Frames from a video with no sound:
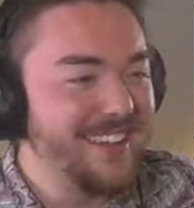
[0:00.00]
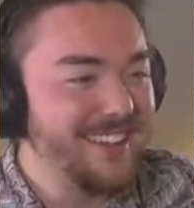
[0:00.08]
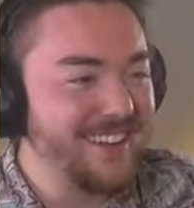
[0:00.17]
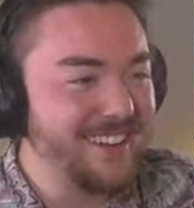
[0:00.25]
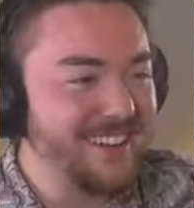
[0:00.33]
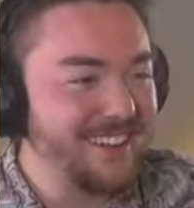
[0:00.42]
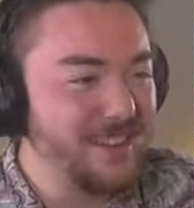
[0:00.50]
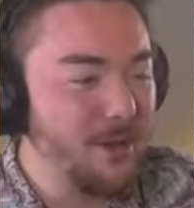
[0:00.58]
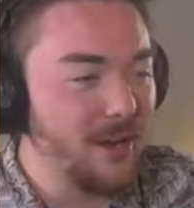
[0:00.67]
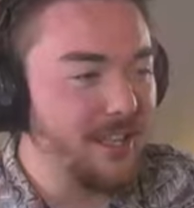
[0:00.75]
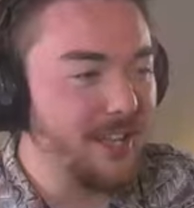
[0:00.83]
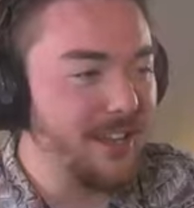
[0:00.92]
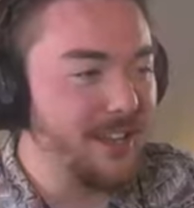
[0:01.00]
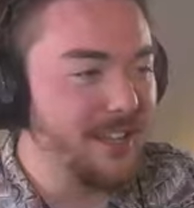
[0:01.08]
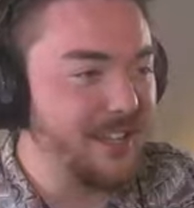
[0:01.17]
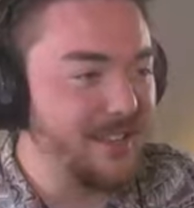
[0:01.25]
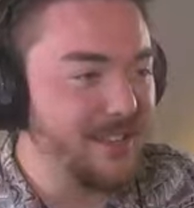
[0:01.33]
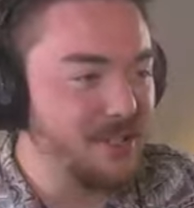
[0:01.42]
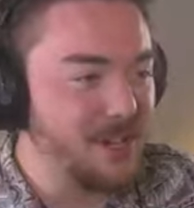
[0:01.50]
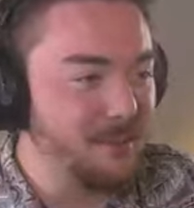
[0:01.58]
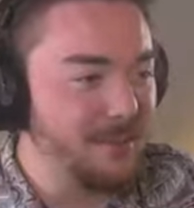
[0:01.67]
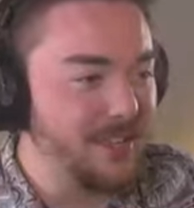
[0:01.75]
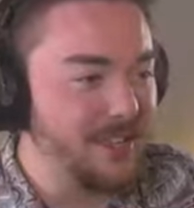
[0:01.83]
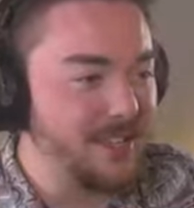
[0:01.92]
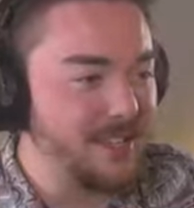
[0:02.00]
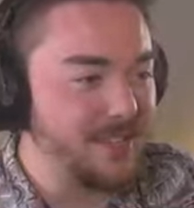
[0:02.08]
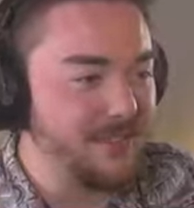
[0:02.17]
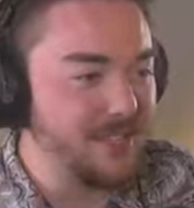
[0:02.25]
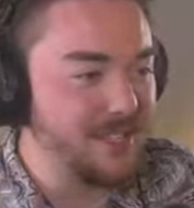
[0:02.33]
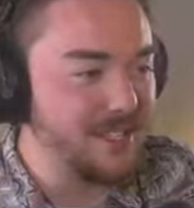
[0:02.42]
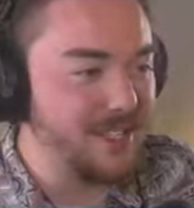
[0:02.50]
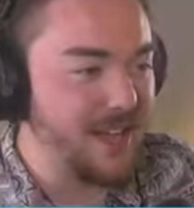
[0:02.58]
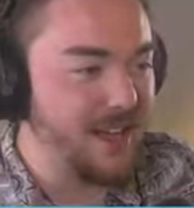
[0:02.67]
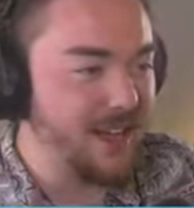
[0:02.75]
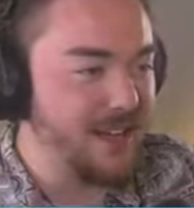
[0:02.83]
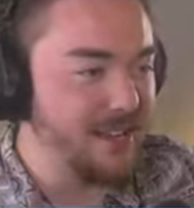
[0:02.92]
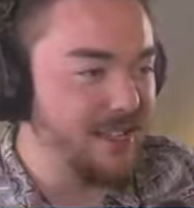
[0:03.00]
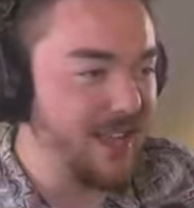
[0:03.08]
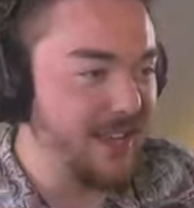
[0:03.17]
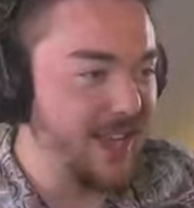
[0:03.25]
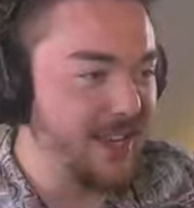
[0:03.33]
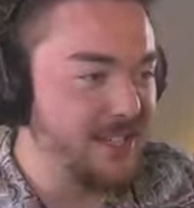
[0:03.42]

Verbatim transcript: Here, come on. Get on the trampoline and see if you can stay on as I like.